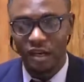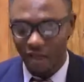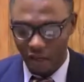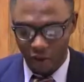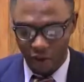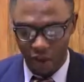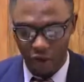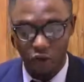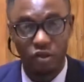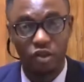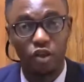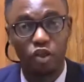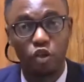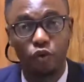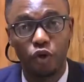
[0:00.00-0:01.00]
Now in
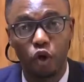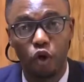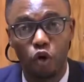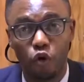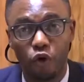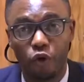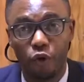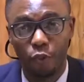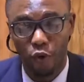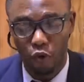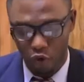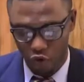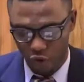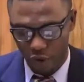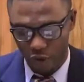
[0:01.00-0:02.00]
continuation with the ongoing
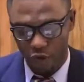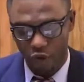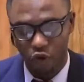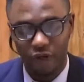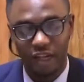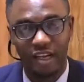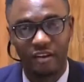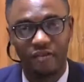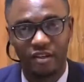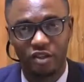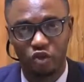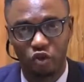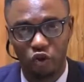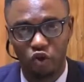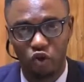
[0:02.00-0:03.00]
report we are doing on
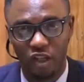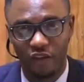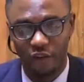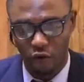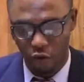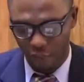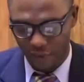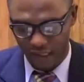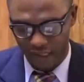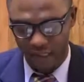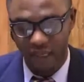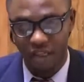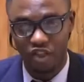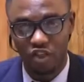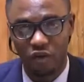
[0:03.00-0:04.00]
infrastructure development in
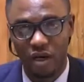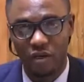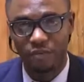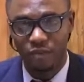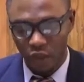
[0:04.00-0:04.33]
Nigeria,